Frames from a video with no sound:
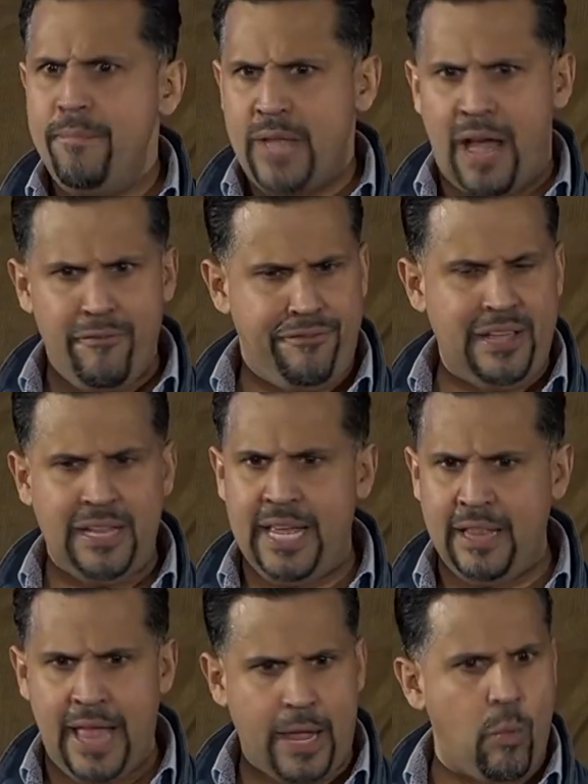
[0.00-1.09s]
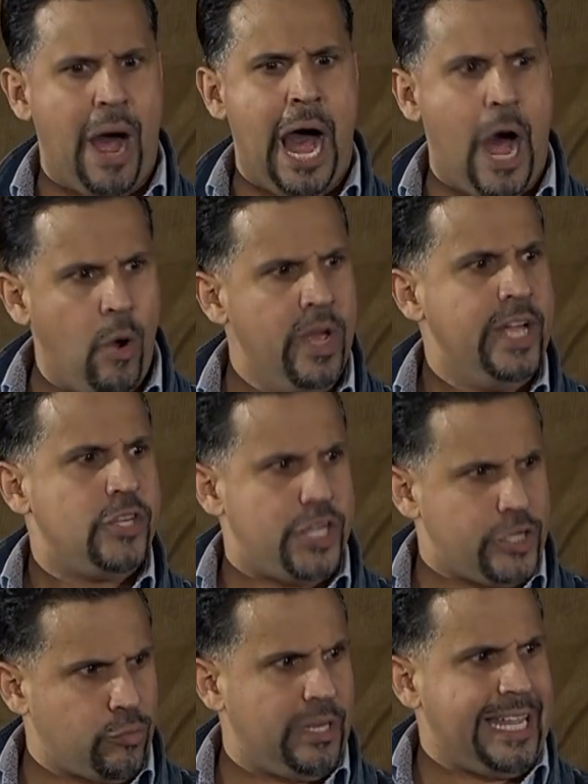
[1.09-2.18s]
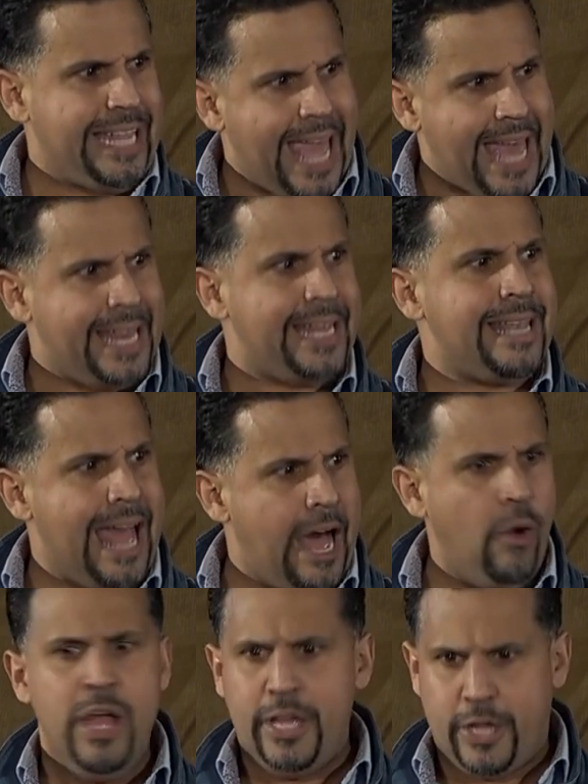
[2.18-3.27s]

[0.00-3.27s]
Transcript: I'm feeling like, wow, she's really getting it now.